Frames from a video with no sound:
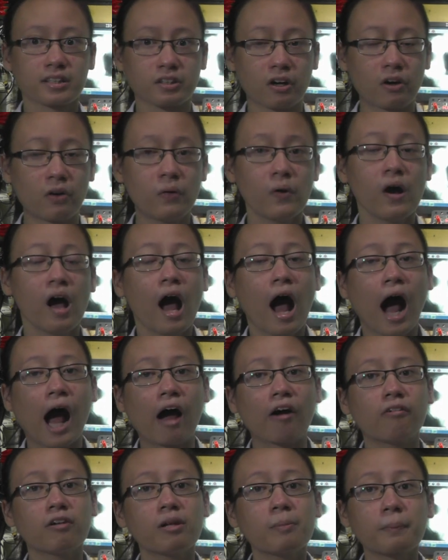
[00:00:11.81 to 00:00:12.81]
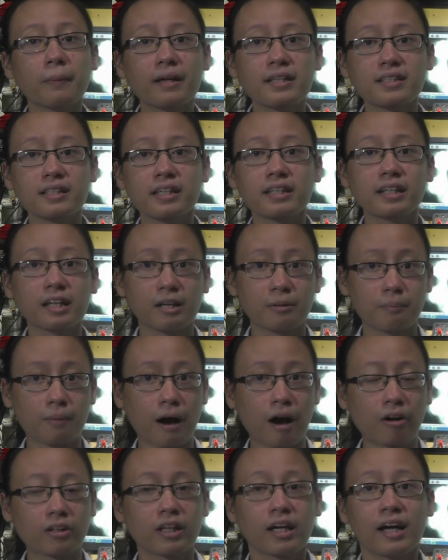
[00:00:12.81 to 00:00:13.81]
So, I will present
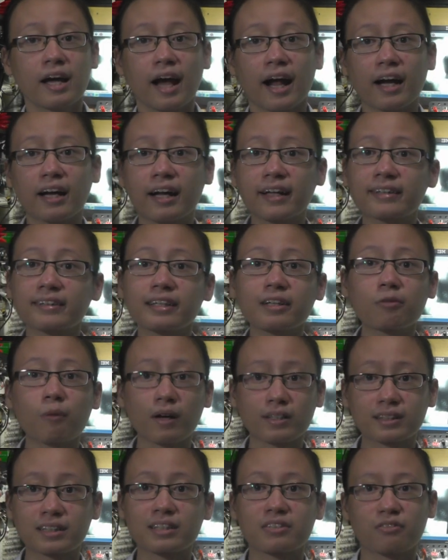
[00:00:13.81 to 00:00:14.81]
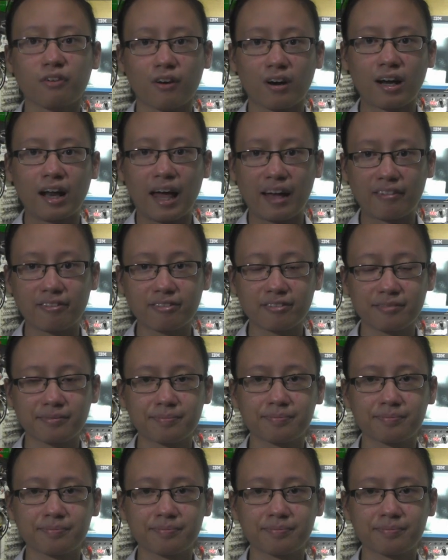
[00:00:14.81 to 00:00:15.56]
about electric water for life.